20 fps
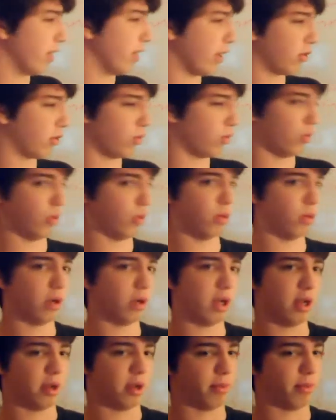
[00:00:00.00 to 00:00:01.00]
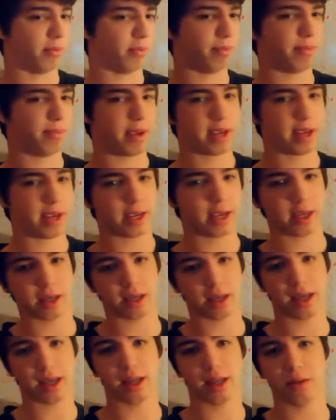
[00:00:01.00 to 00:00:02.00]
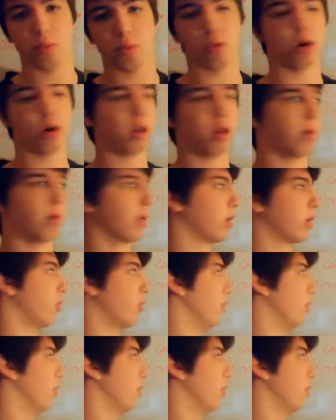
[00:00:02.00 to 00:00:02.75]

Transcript: as to being it morally obligatory